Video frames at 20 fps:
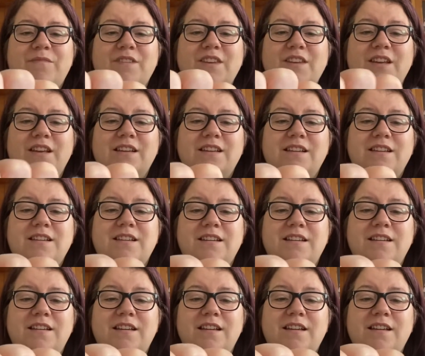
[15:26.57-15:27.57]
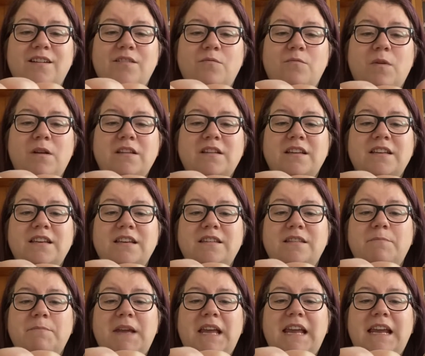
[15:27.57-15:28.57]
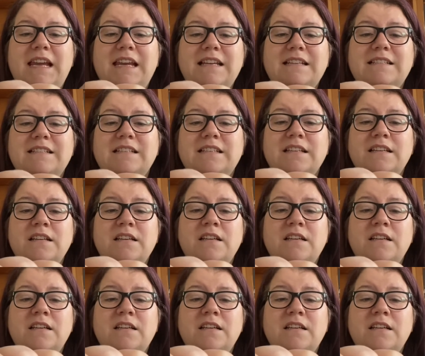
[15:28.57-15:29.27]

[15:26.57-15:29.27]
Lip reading: Just once I did the beads,